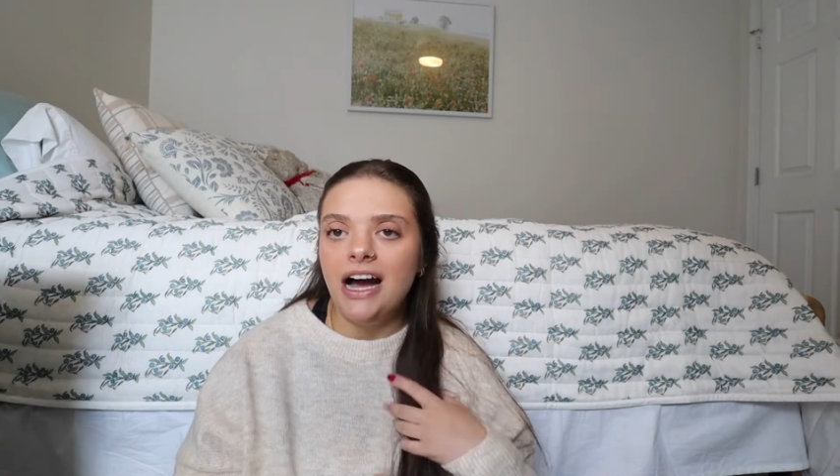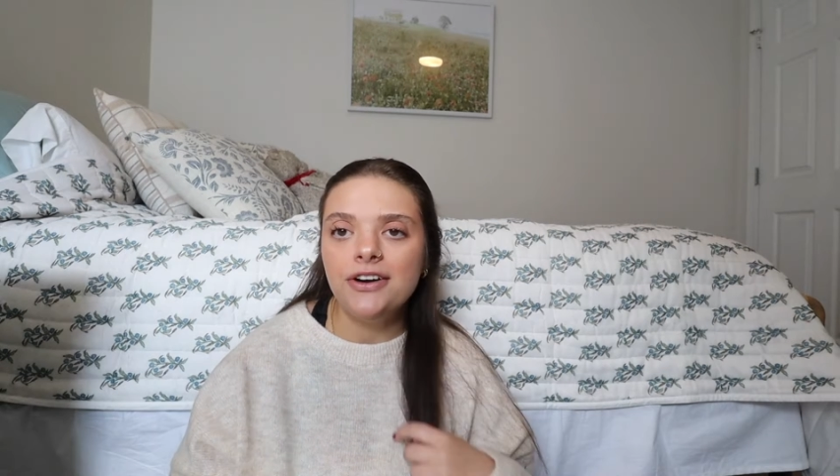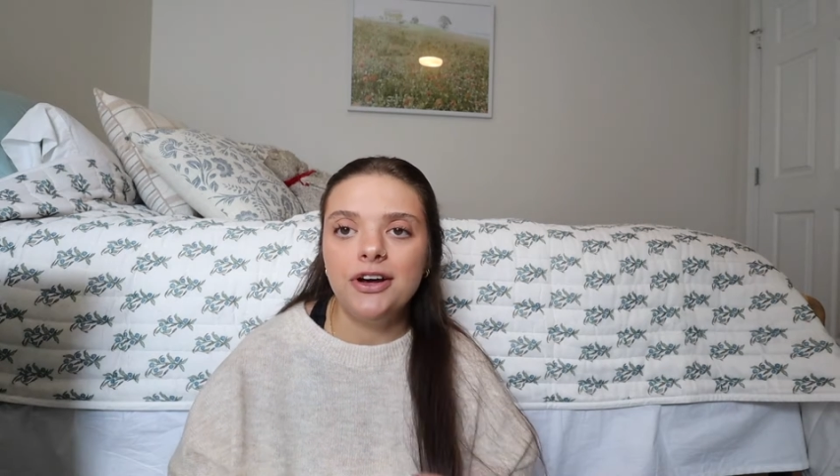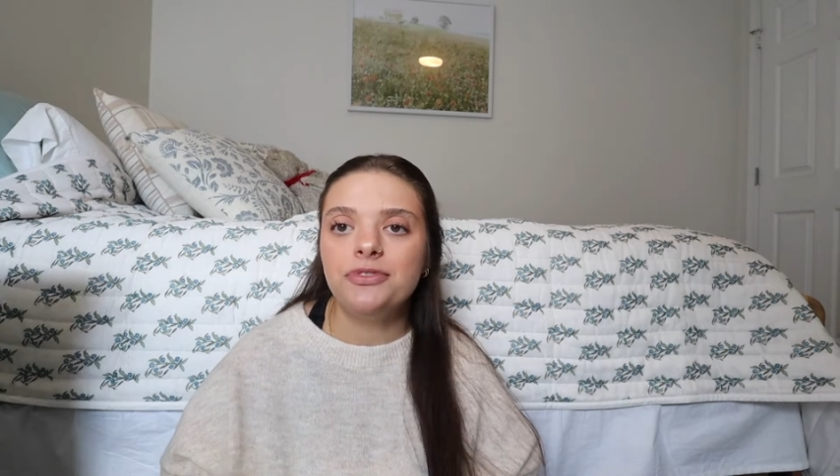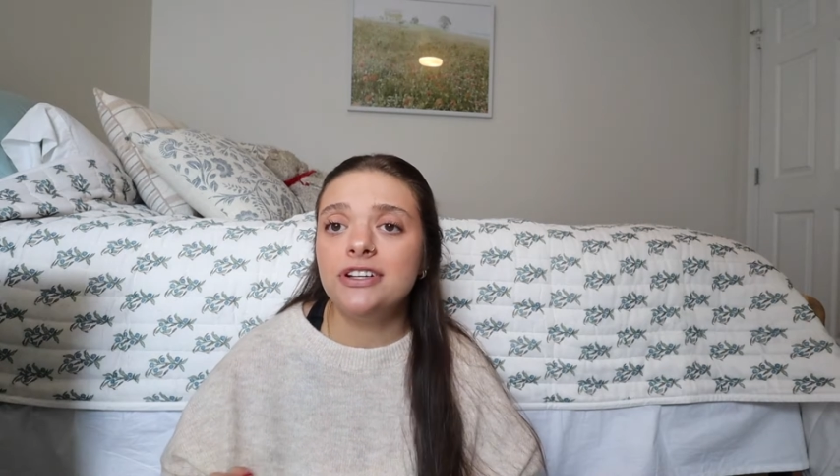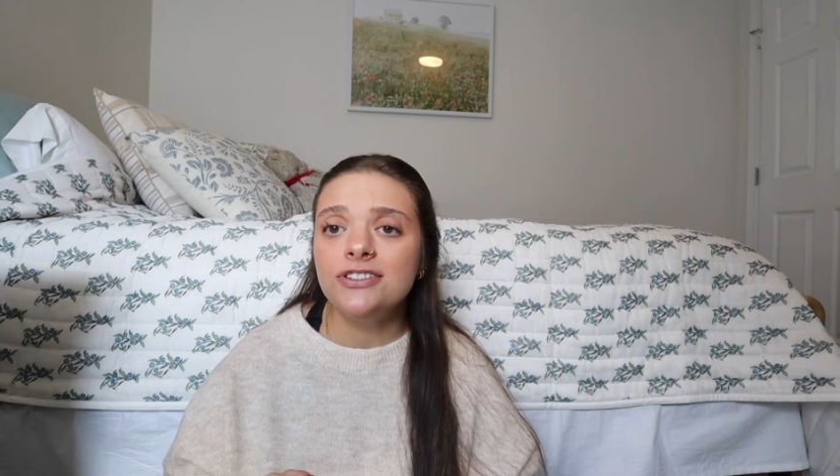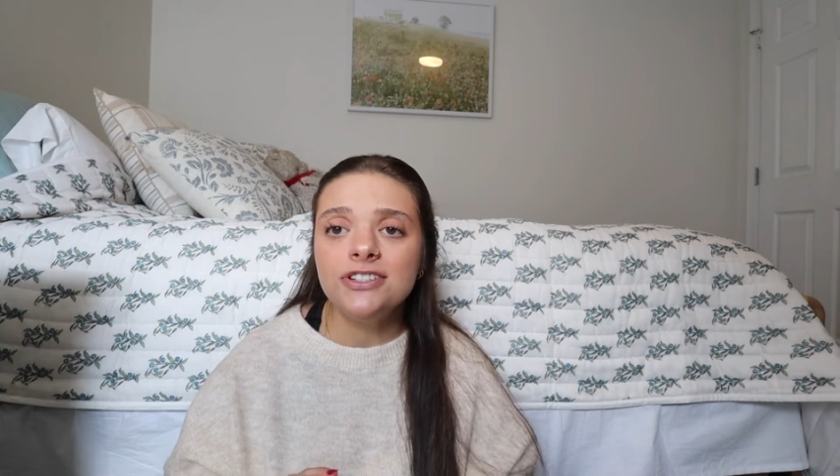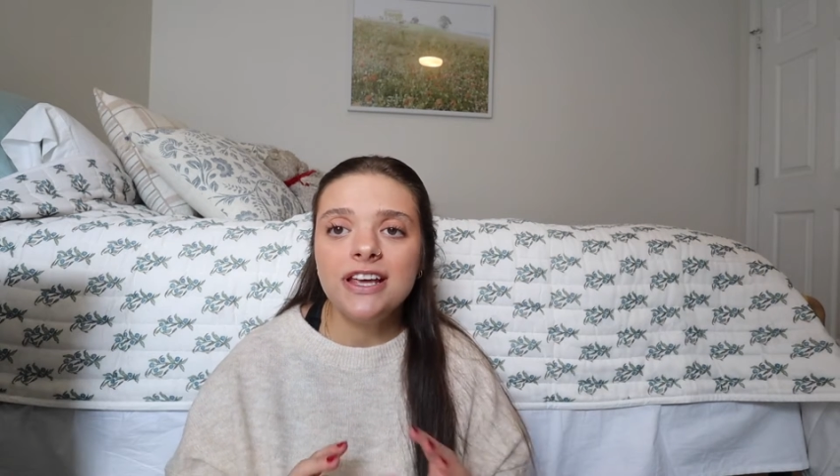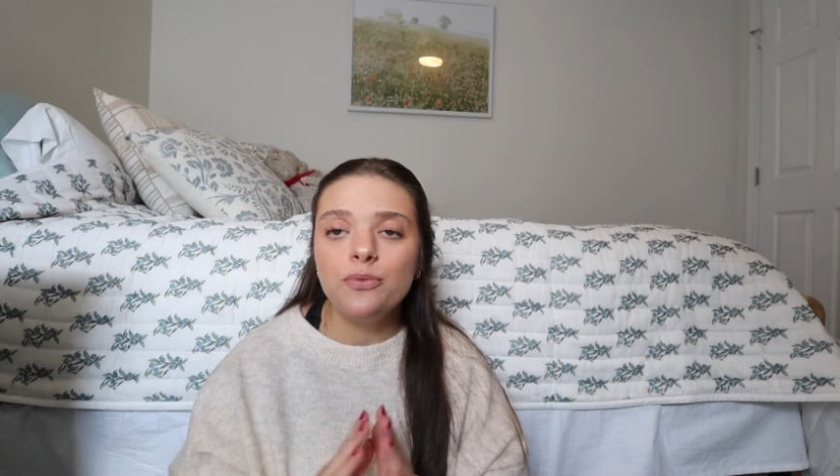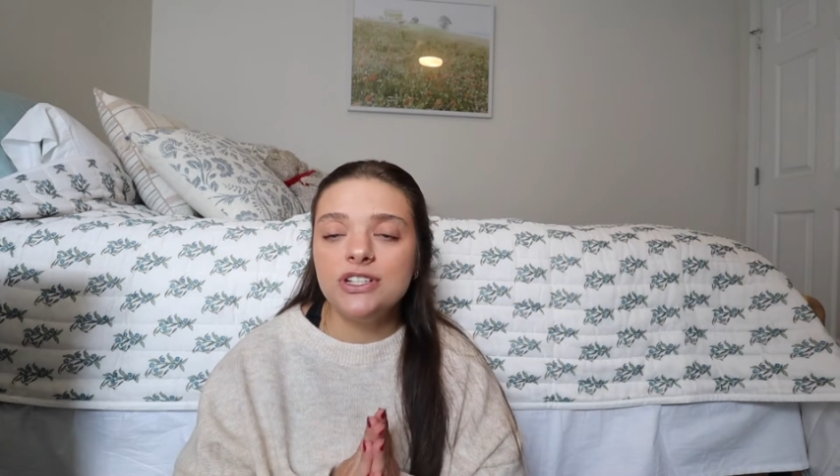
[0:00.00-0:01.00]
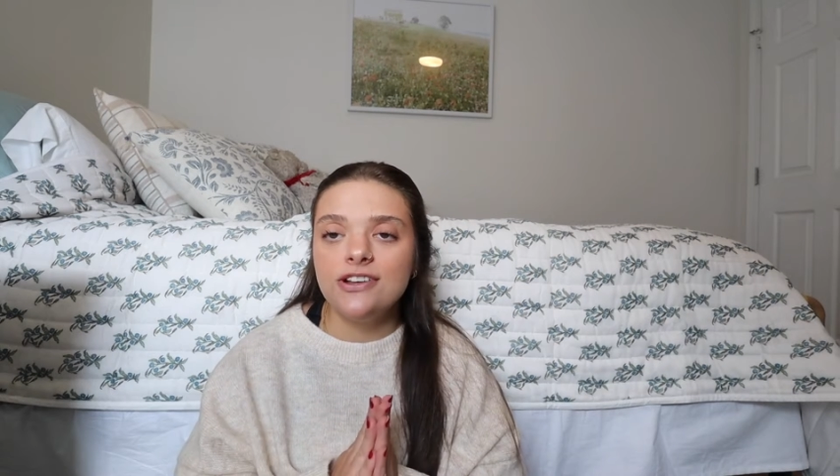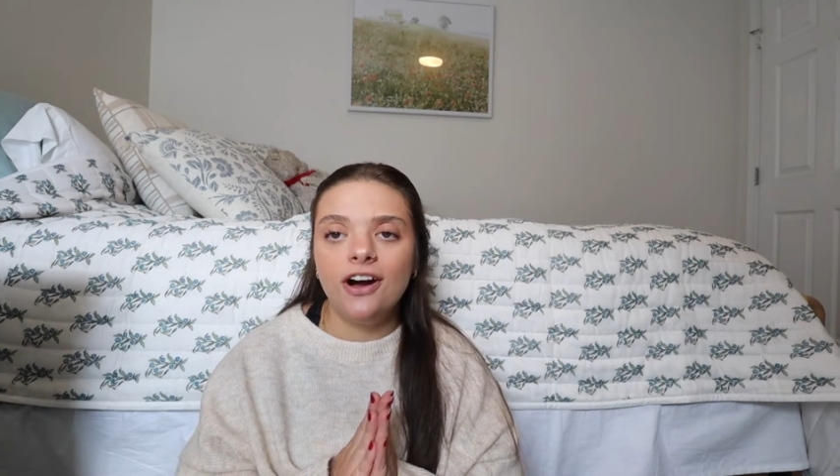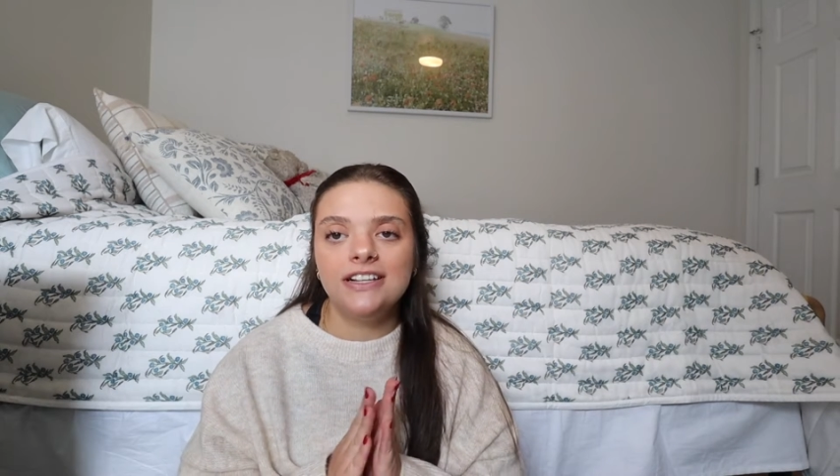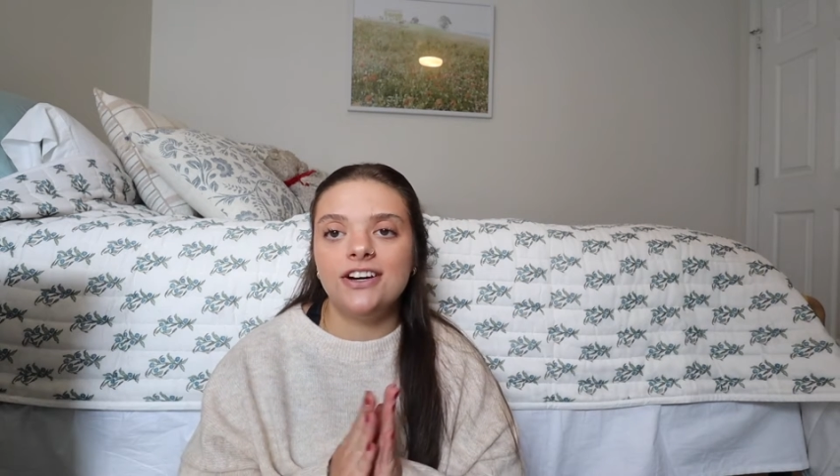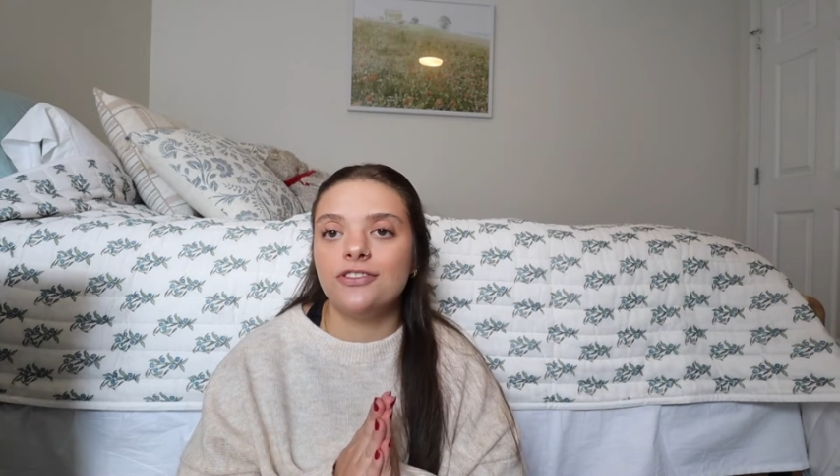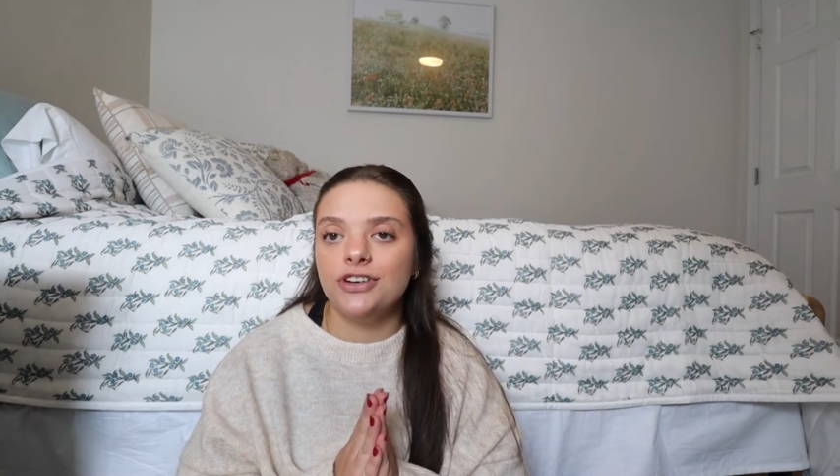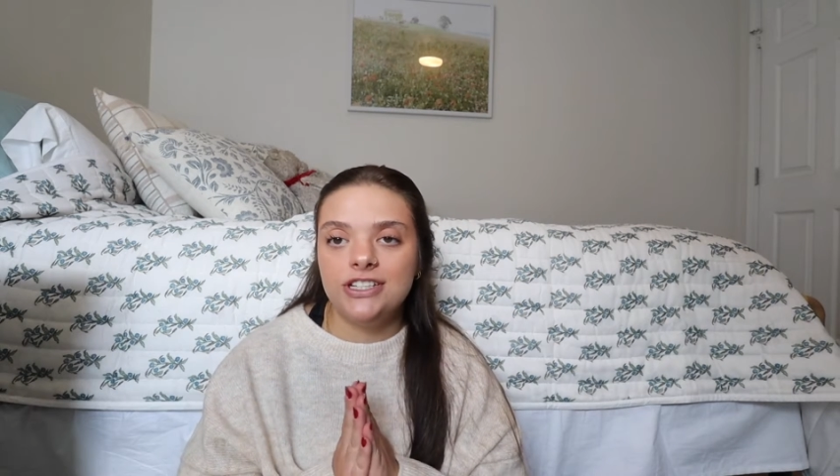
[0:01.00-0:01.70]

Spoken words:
I don't know. There just like was not a ton of